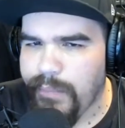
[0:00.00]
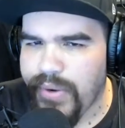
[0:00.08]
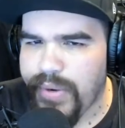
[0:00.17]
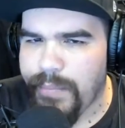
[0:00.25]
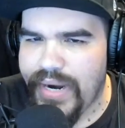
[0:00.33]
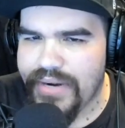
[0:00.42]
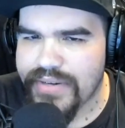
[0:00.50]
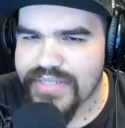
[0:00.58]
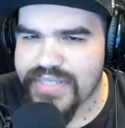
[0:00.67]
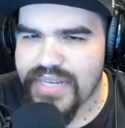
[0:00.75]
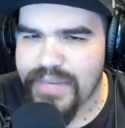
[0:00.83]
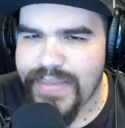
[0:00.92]
Brian Myers
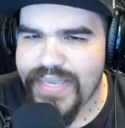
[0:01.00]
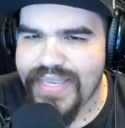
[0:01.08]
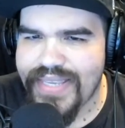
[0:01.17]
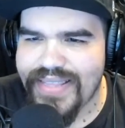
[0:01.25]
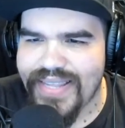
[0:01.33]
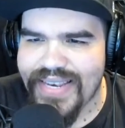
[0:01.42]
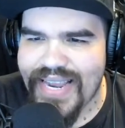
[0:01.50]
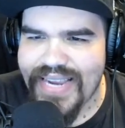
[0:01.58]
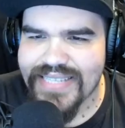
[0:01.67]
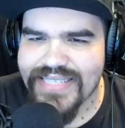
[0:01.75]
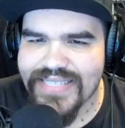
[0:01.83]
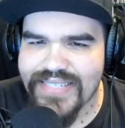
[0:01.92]
is going to be the
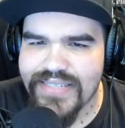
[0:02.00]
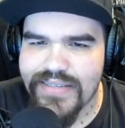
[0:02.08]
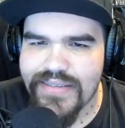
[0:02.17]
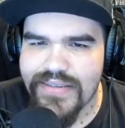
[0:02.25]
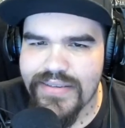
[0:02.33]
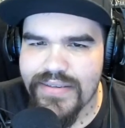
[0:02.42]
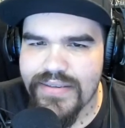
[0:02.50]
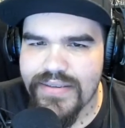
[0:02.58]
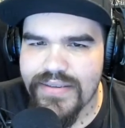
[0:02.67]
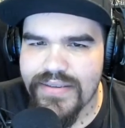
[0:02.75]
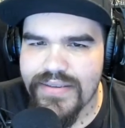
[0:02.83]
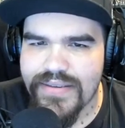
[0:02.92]
next,
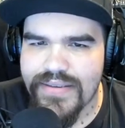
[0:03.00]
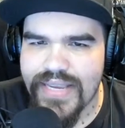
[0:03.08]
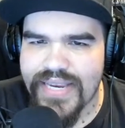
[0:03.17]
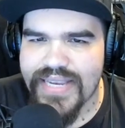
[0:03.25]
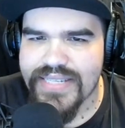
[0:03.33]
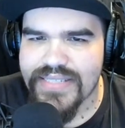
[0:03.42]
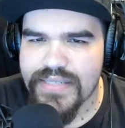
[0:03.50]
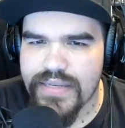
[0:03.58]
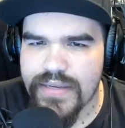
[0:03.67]
I guess,